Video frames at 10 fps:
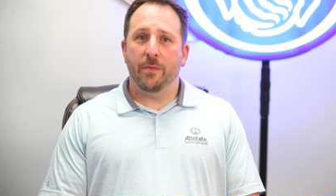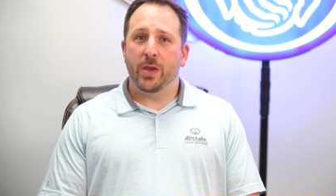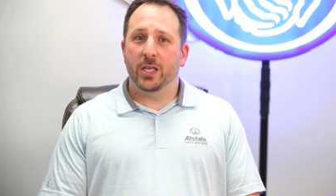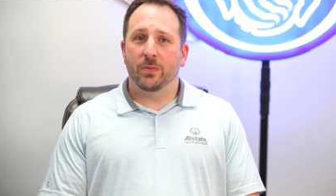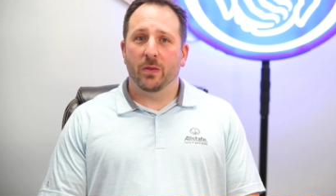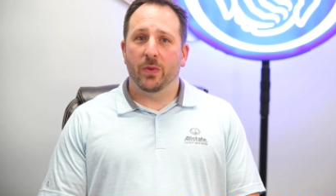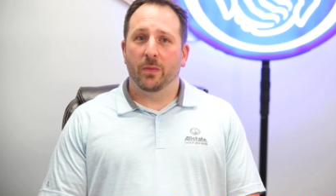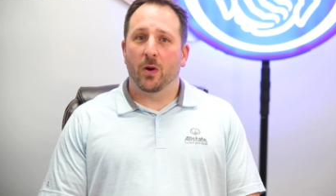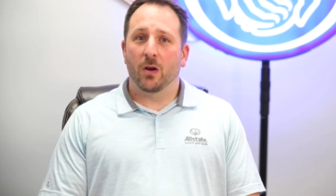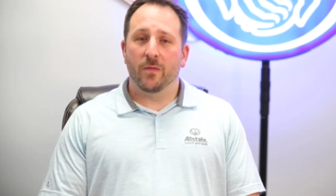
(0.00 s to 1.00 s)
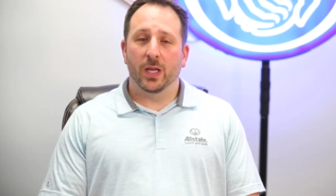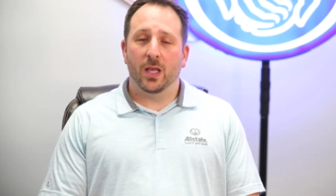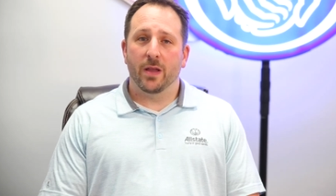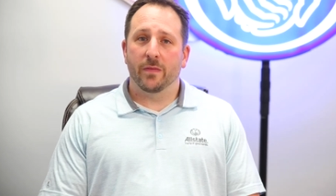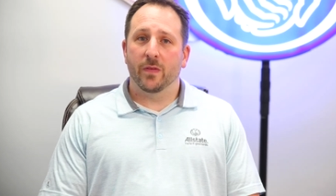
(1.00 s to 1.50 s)
NBA has been a big part of my
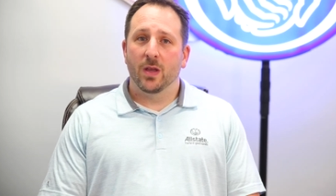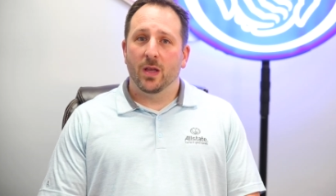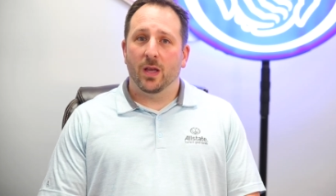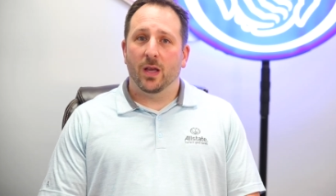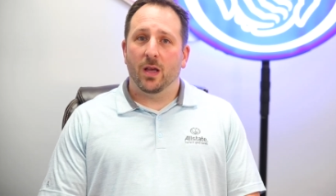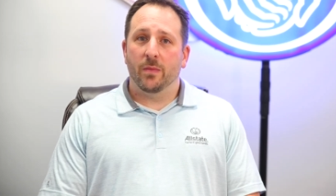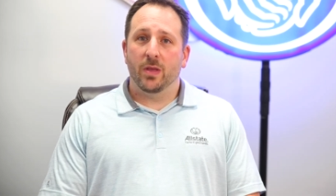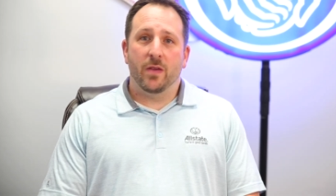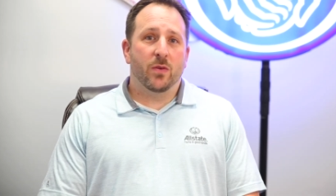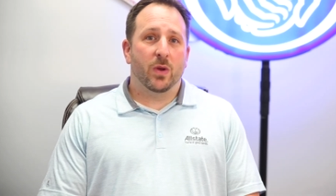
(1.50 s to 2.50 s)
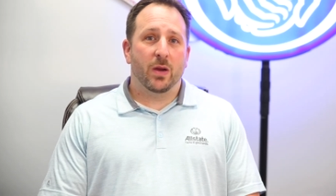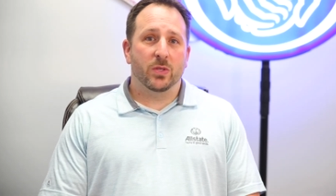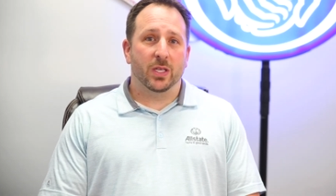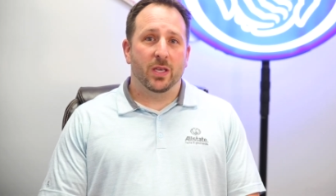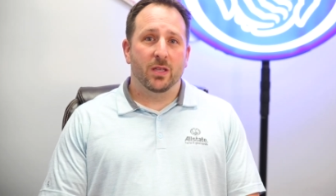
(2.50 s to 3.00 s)
life, uh, even when I
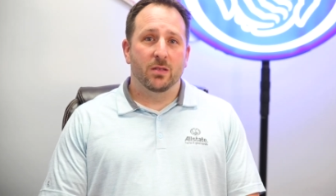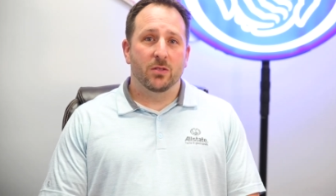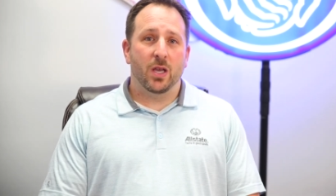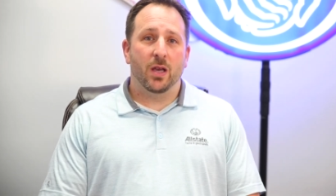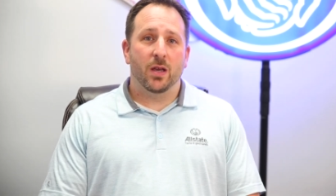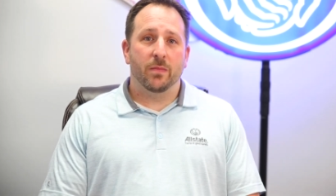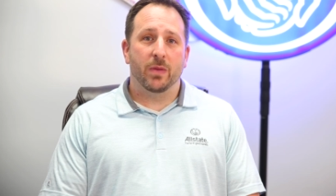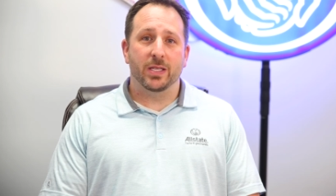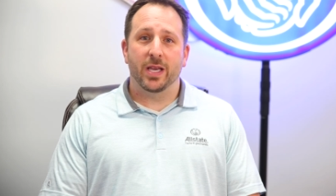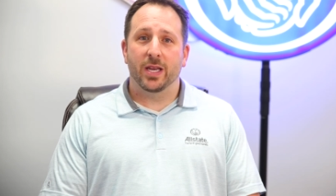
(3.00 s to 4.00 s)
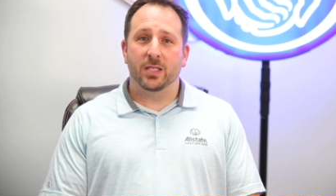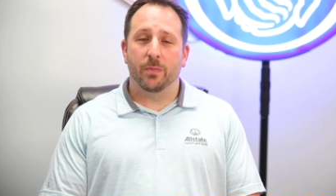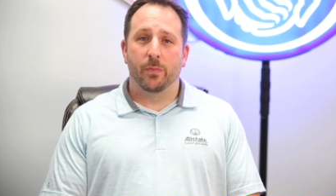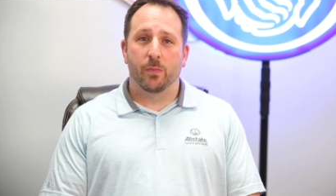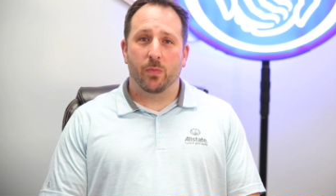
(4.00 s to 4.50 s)
was a kid. Uh, my dad is
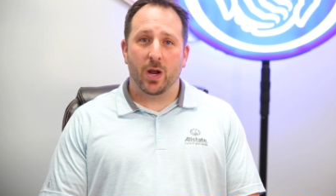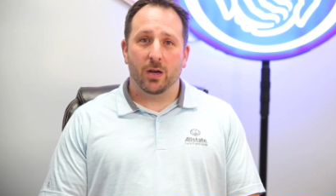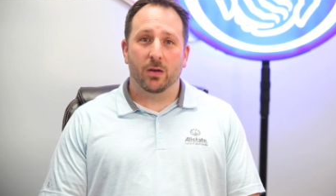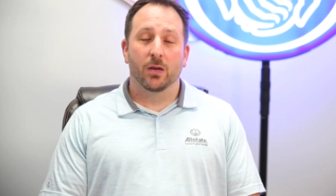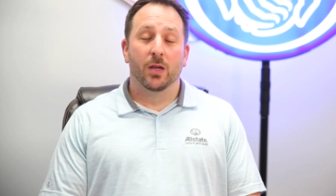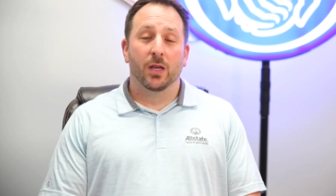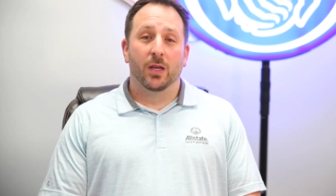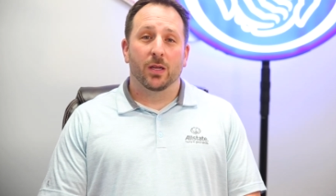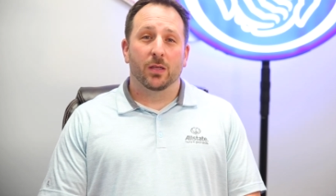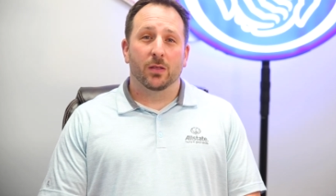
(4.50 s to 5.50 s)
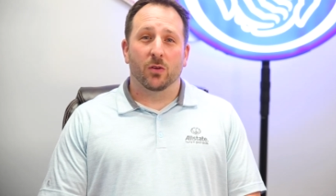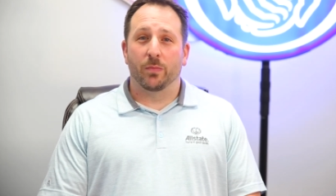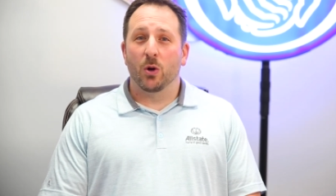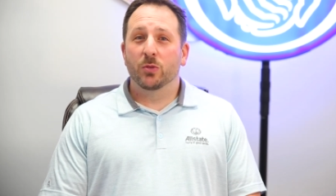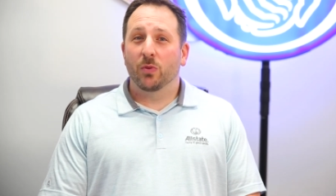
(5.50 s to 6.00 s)
a prior or
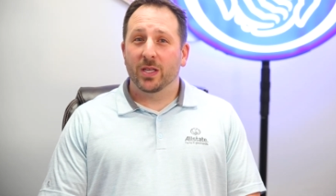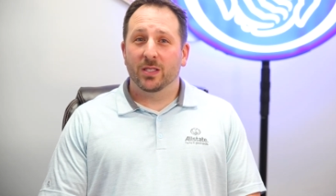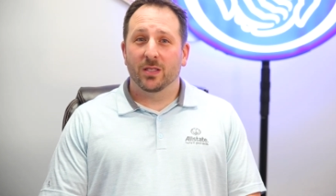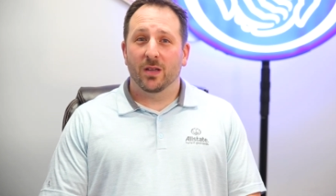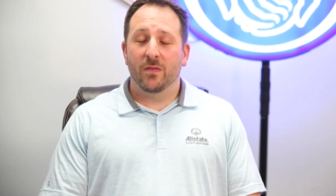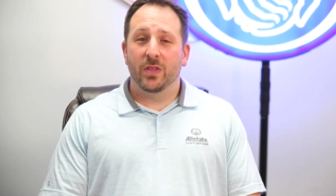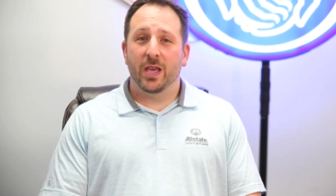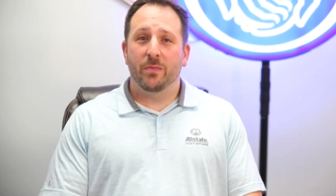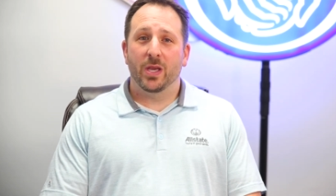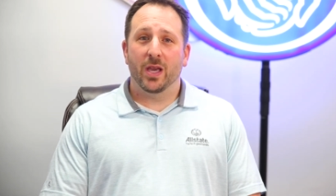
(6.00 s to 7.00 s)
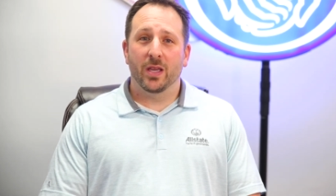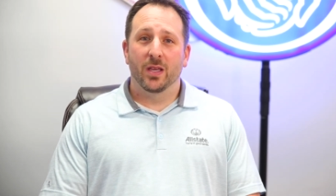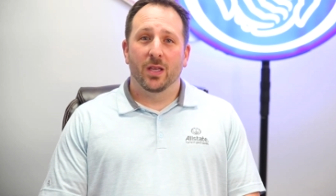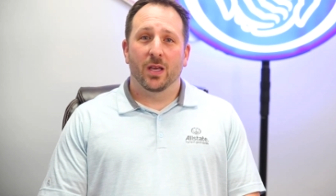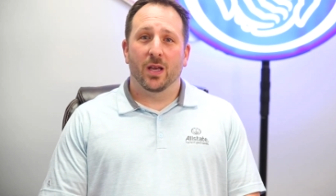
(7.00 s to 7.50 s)
post president of the NBA,
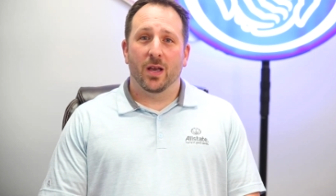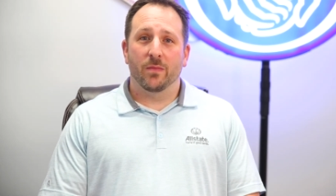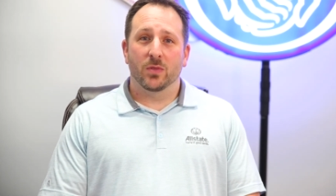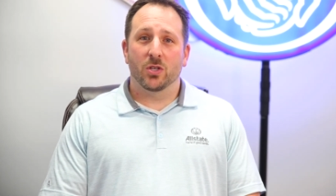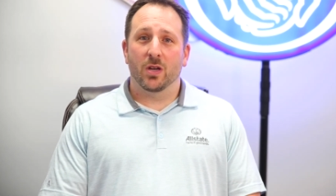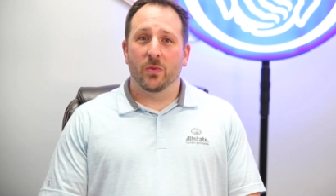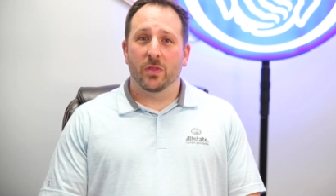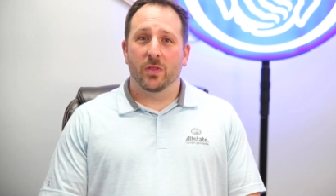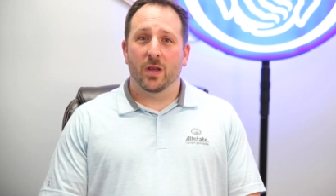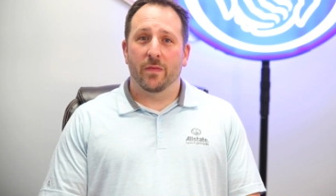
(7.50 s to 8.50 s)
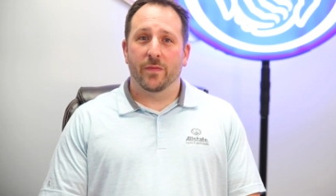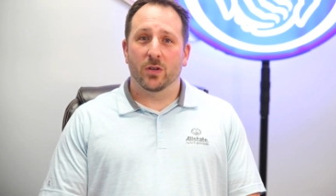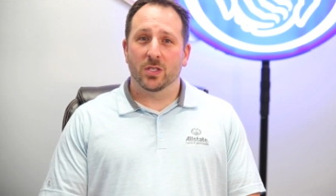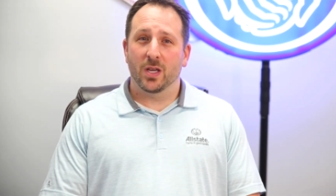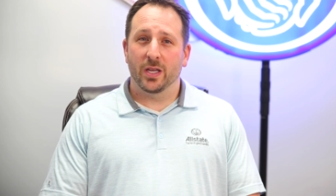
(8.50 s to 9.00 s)
um, starting with uh,
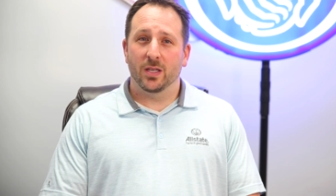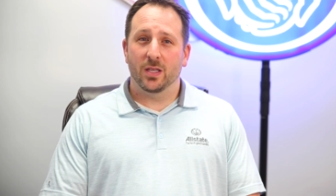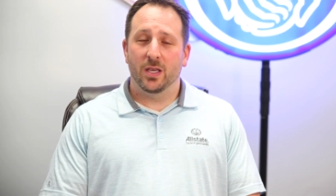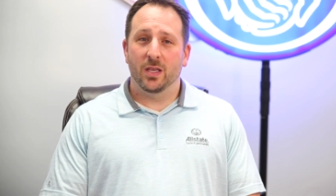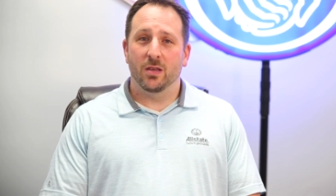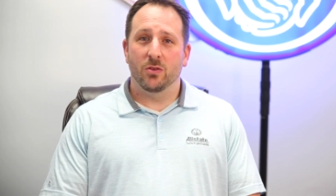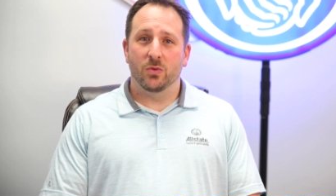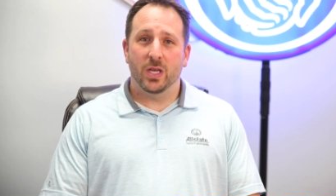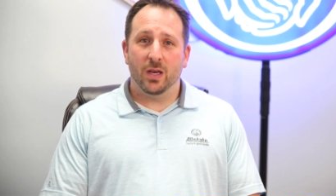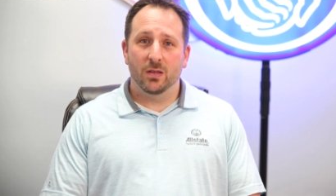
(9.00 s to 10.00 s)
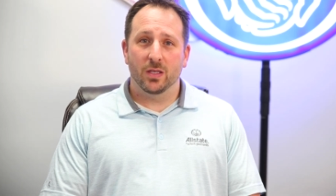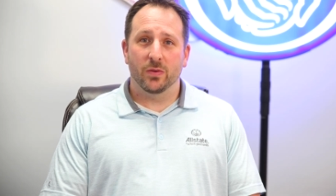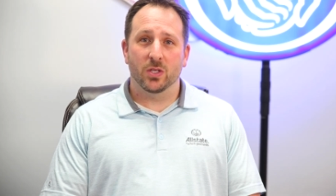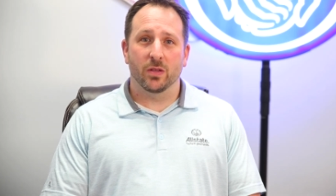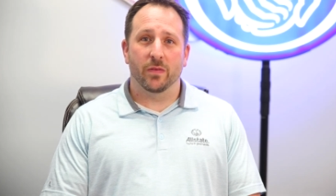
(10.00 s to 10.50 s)
First Night in Newtown.
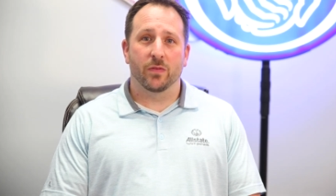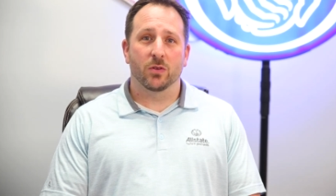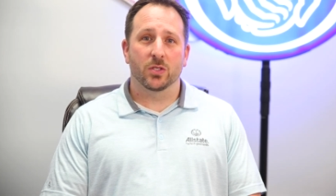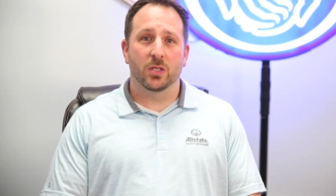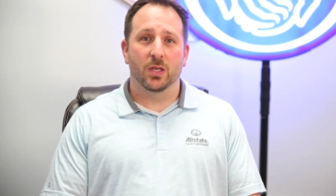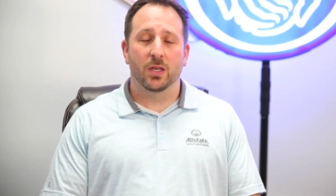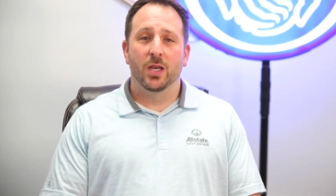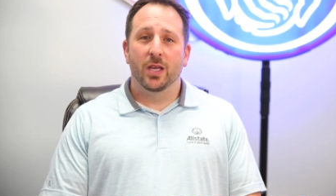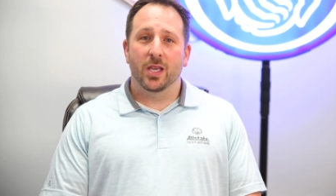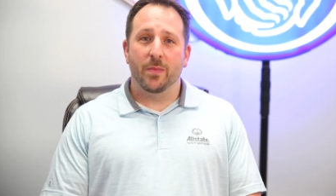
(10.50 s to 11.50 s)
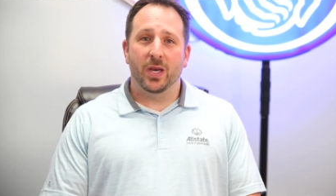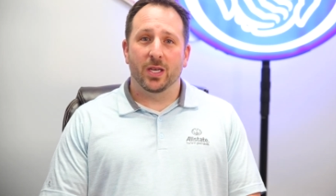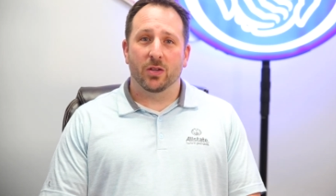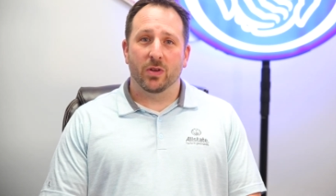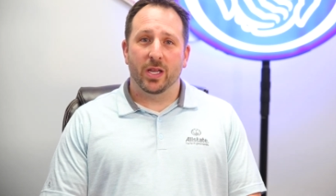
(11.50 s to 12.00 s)
He was on the first uh, committee
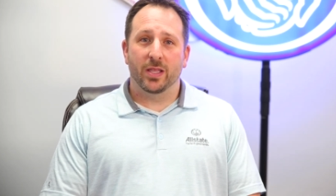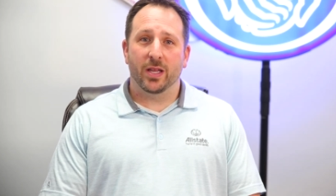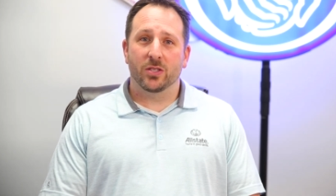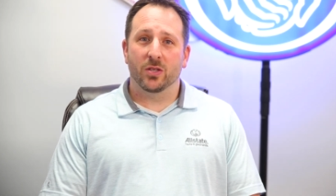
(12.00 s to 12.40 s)
to create that.